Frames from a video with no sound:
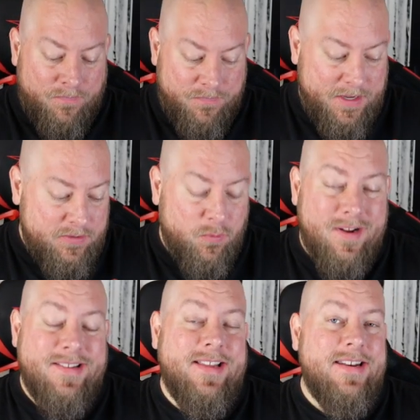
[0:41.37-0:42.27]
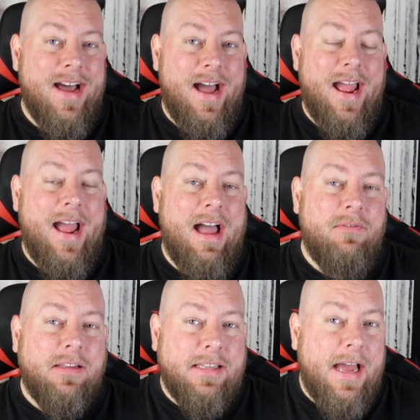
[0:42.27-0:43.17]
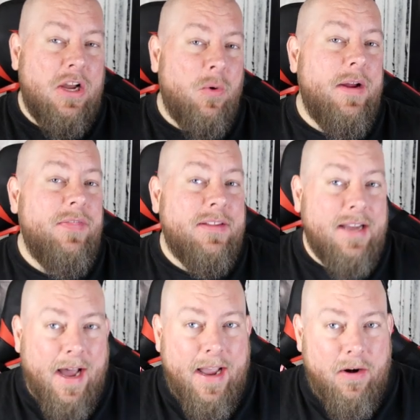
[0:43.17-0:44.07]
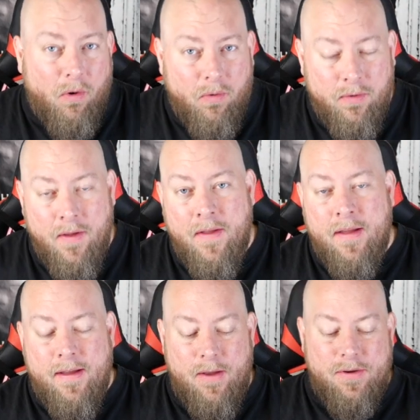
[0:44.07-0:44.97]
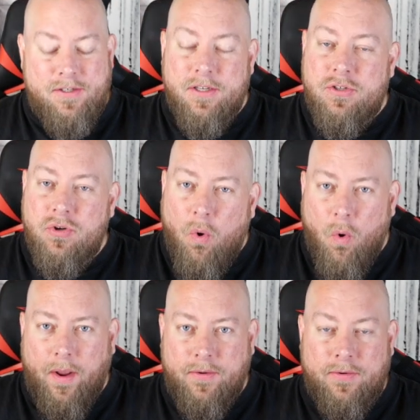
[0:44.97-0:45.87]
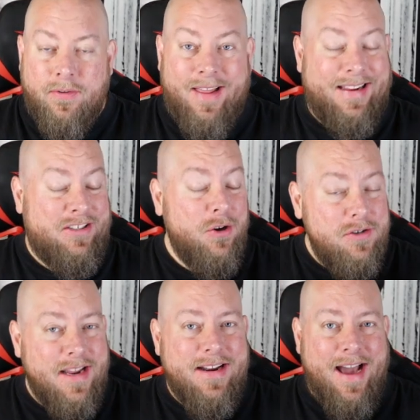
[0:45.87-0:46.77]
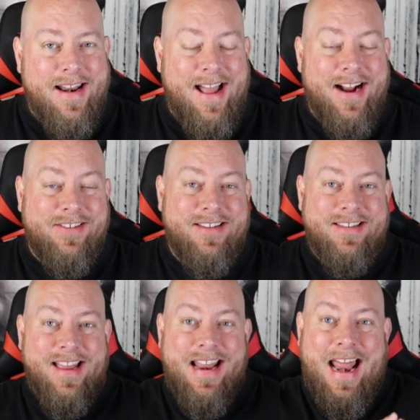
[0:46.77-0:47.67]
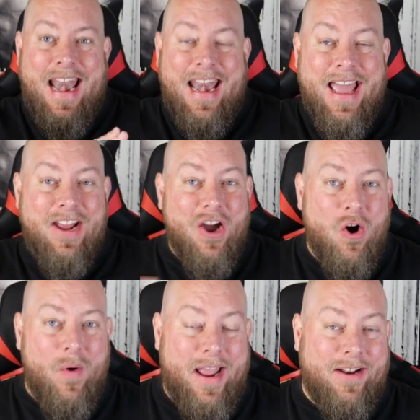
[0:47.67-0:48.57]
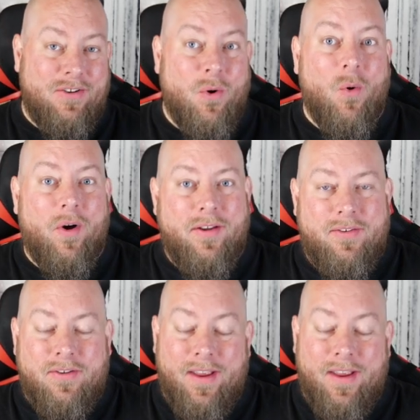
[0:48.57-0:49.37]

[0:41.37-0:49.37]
This one did not have Lego in the title. It was just toys. Like Tuesday night, it actually said Lego and toys.